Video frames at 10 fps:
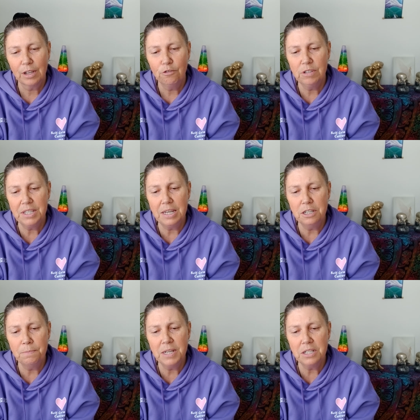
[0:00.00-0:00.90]

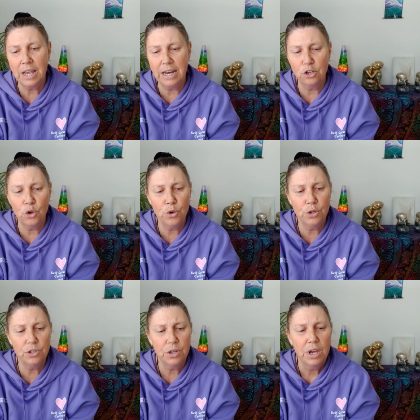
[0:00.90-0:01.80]
Resentment and
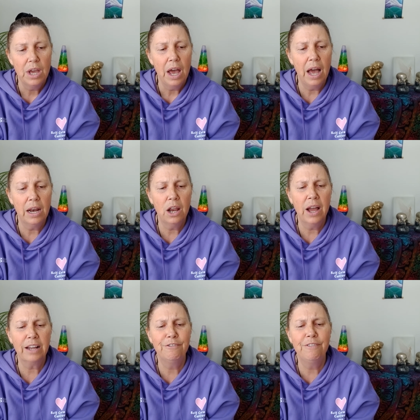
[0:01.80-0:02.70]
hurt are
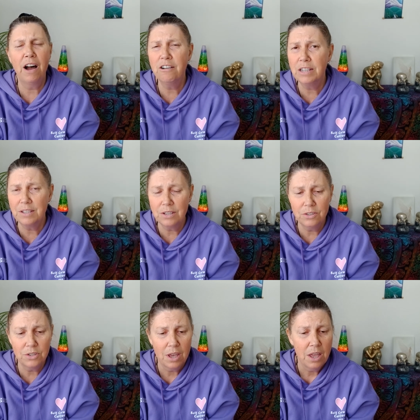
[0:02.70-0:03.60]
like
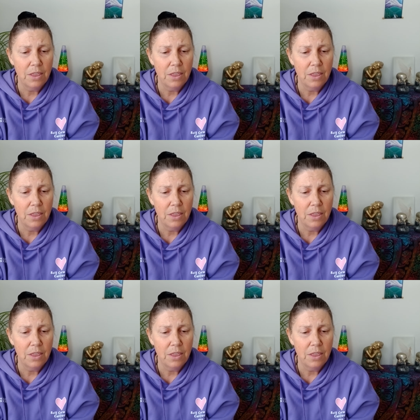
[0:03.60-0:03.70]
viruses